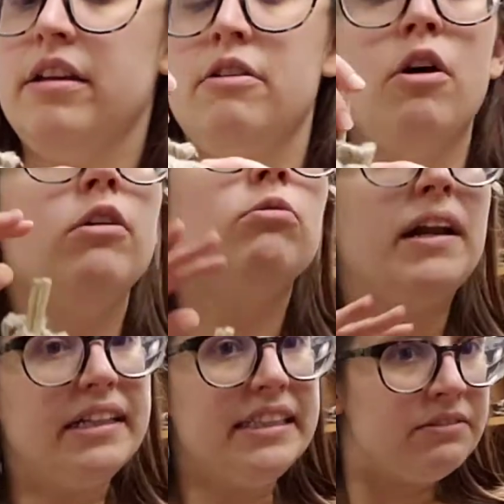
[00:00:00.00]
All
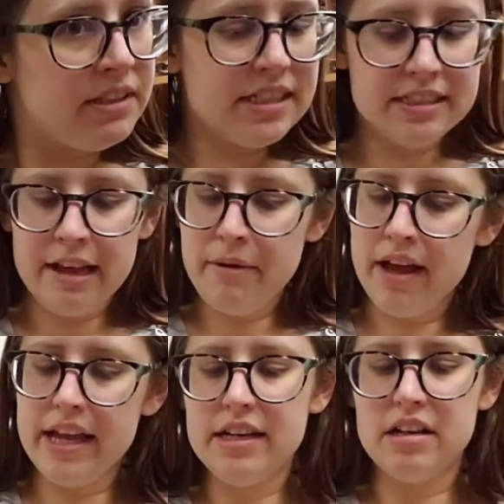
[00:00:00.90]
relatively the same
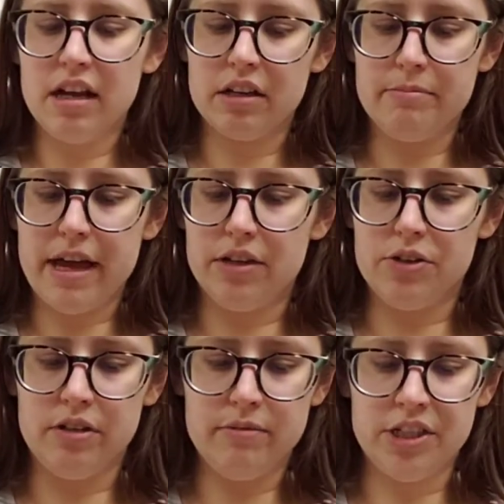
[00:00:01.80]
height, not going to matter
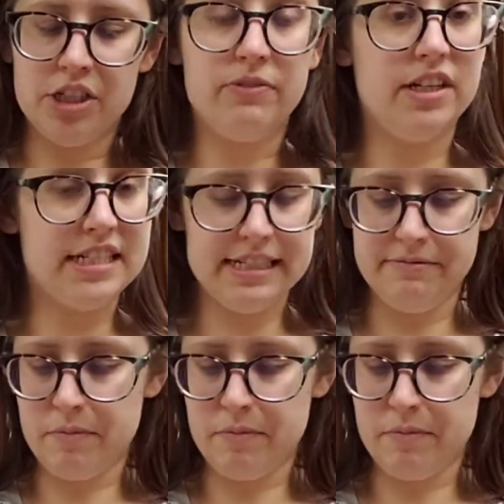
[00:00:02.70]
too much if it isn't.